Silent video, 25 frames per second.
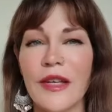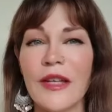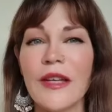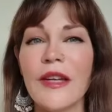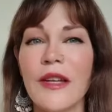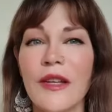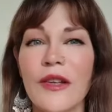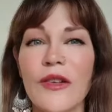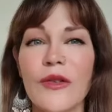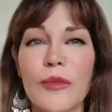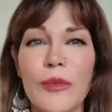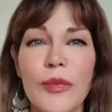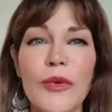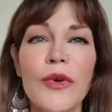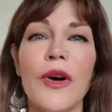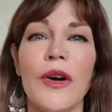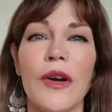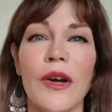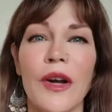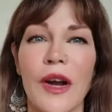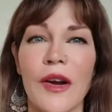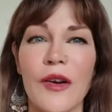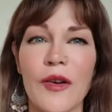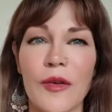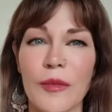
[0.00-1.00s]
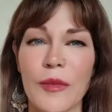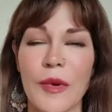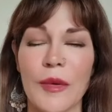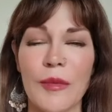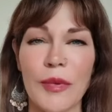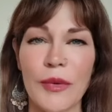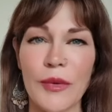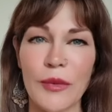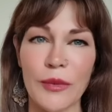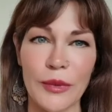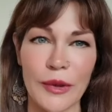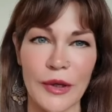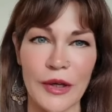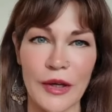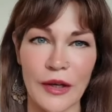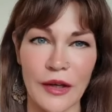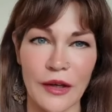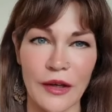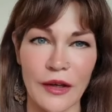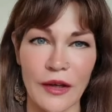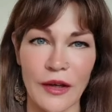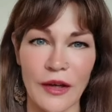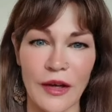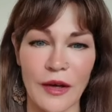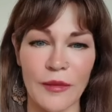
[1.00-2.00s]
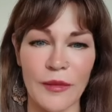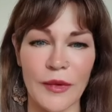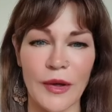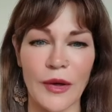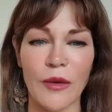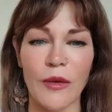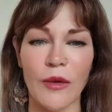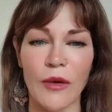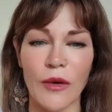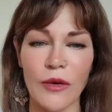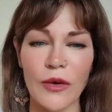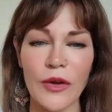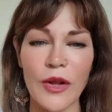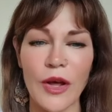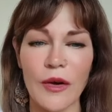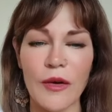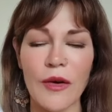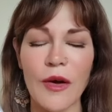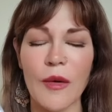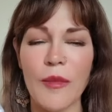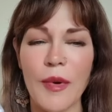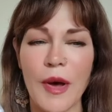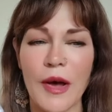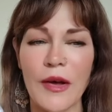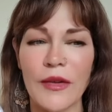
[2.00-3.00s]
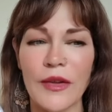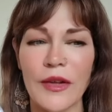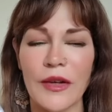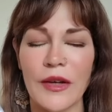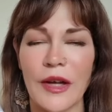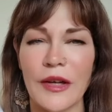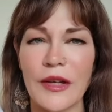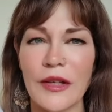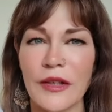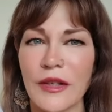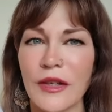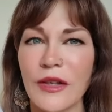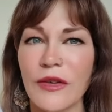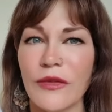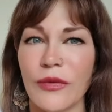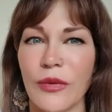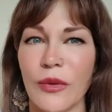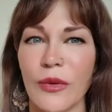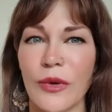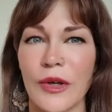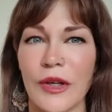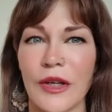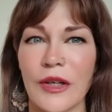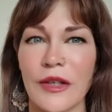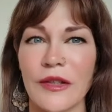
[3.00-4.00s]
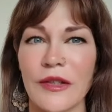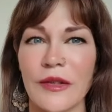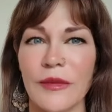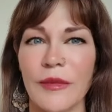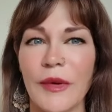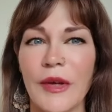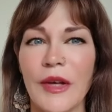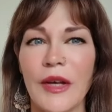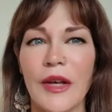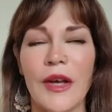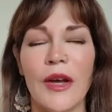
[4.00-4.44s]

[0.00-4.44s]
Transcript: in his book, I remember reading, I'm like, hold on, about in the 1940s,